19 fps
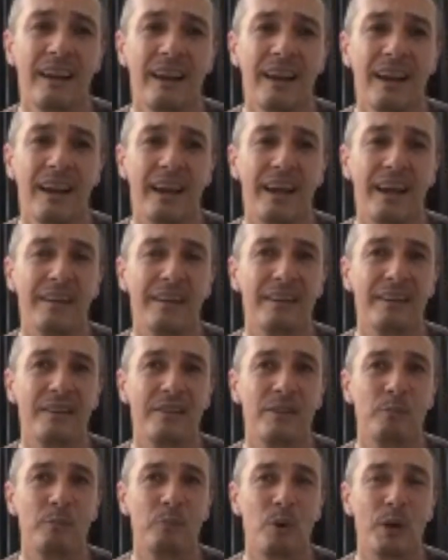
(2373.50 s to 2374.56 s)
and
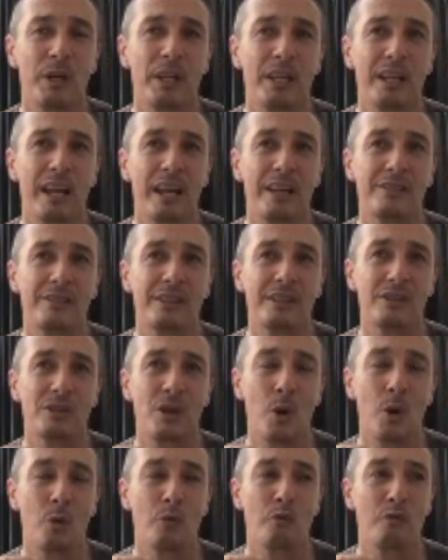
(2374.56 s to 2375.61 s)
the body has its
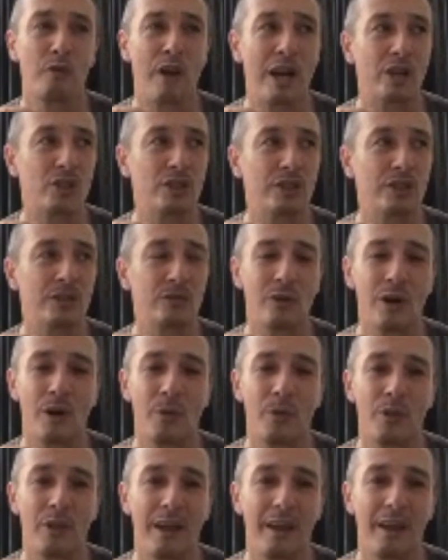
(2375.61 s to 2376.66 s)
own function
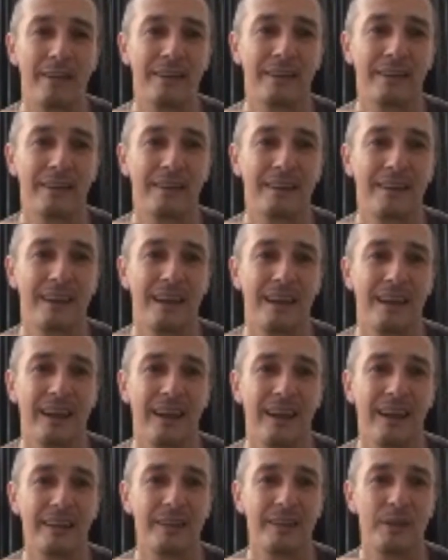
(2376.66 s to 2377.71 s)
around that.
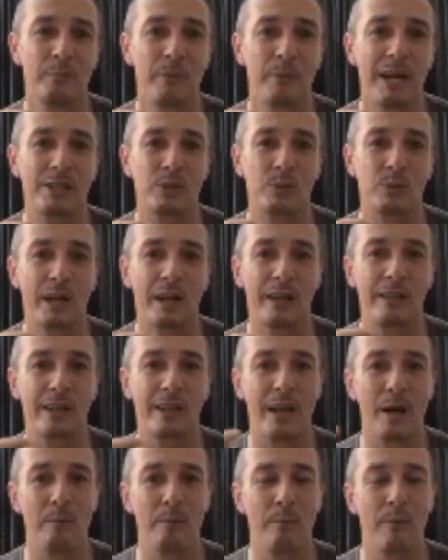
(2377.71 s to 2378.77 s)
And in the best way,
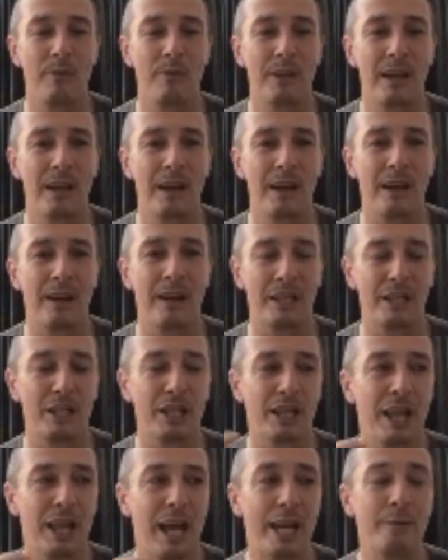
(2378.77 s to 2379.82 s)
they are
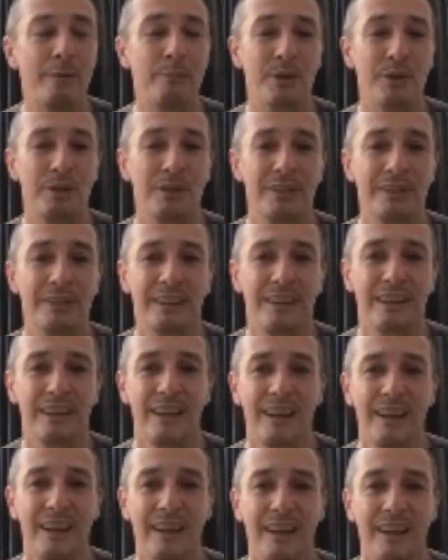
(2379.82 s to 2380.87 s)
in alignment.
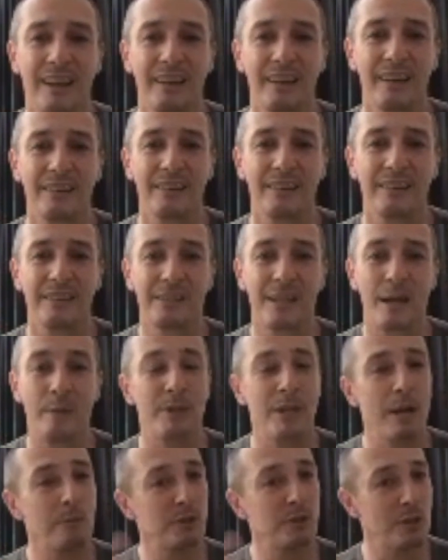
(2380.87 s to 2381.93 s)
And
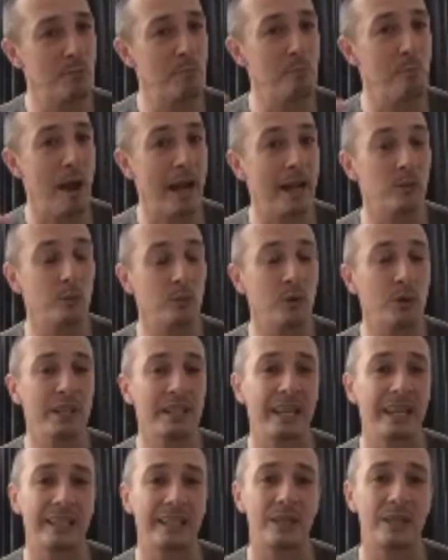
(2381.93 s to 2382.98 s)
sometimes the mind wanna
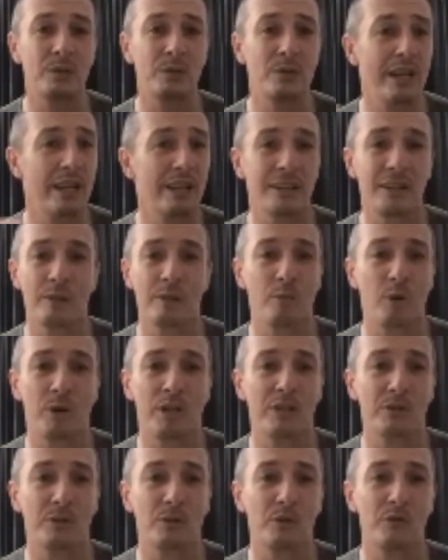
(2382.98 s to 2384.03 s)
get into that and the body
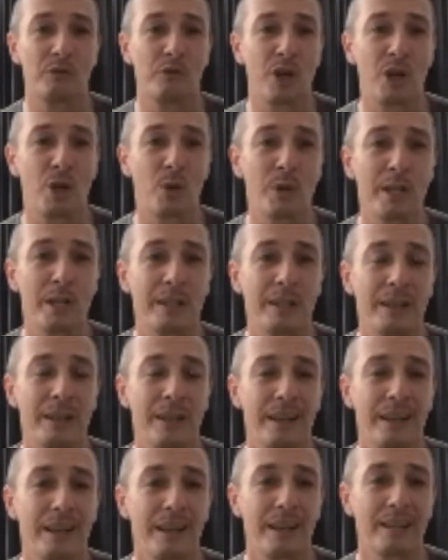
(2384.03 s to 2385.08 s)
is not following.
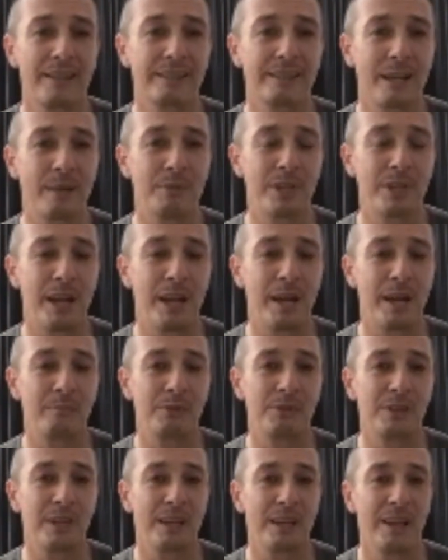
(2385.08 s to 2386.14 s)
And
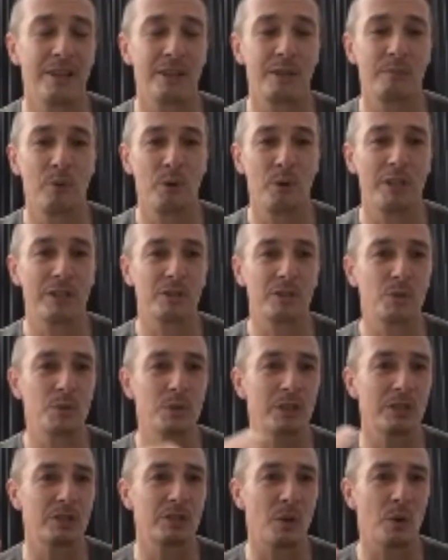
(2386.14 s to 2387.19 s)
sometimes the body is
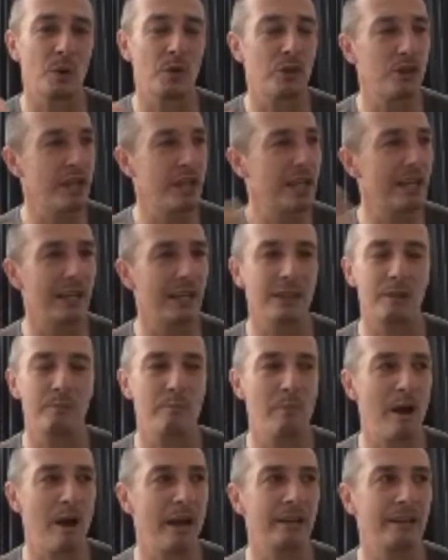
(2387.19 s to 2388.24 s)
doing its own thing and the
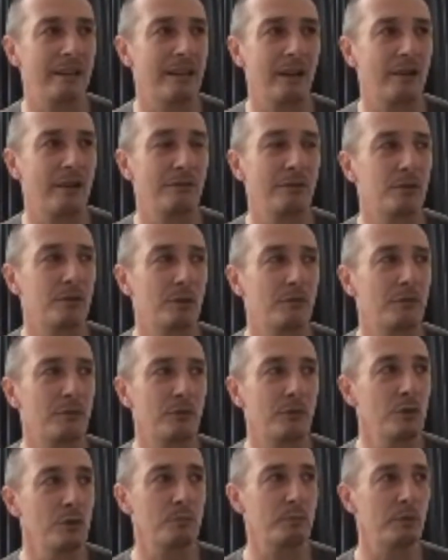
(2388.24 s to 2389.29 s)
mind kind of is
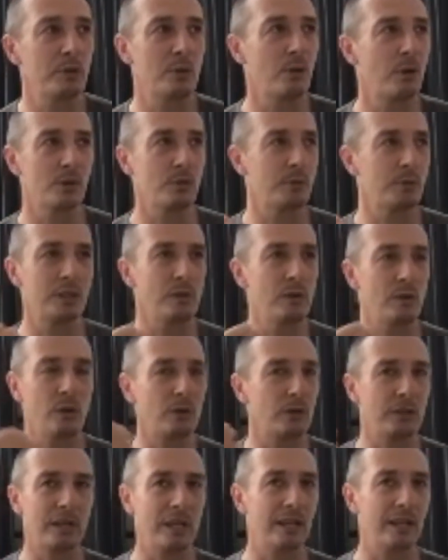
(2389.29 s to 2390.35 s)
confused because we're
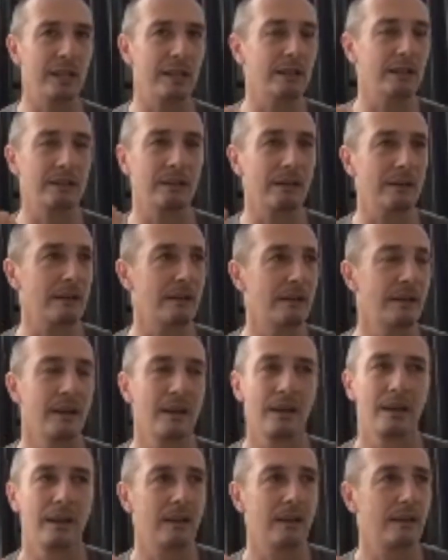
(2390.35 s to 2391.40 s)
not getting
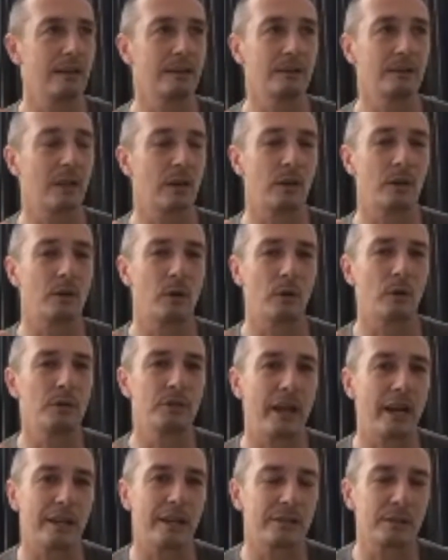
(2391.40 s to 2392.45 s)
a
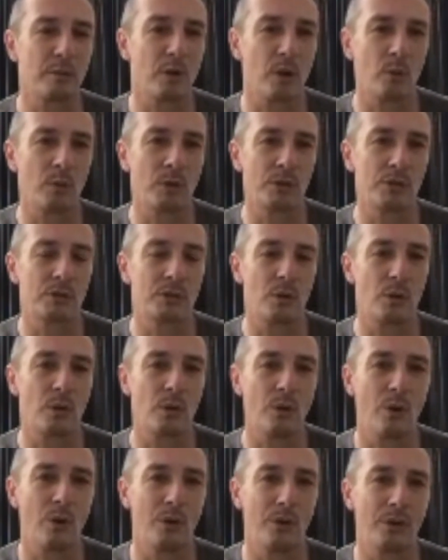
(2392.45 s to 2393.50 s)
context about what's going
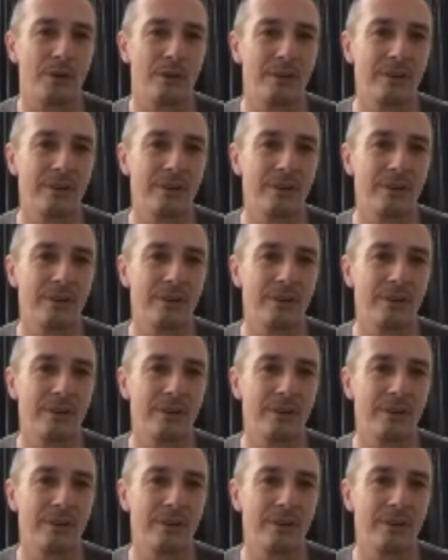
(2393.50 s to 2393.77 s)
on.